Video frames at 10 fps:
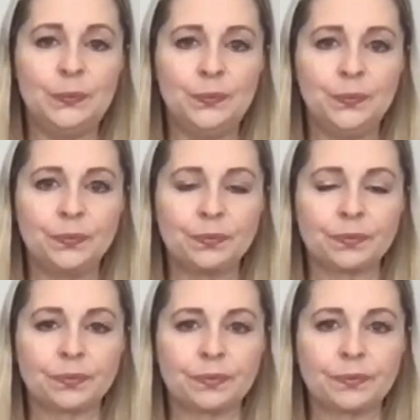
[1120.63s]

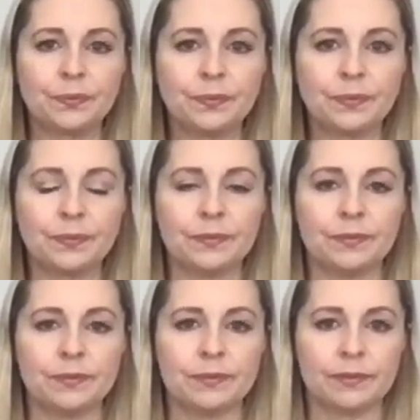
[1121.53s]

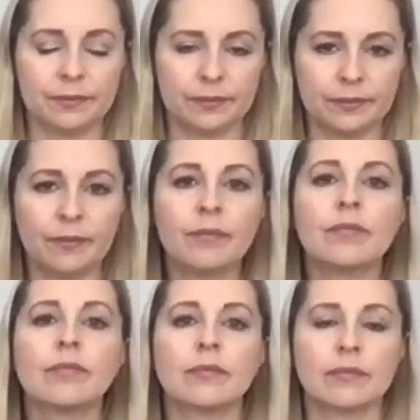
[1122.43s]

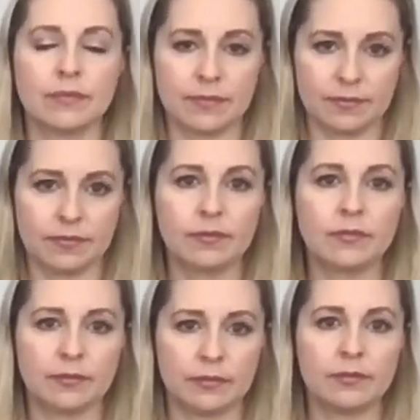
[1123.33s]

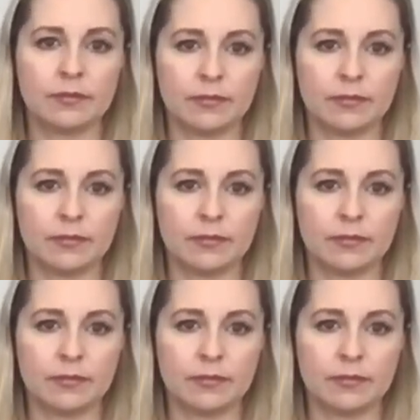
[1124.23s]
[no speech]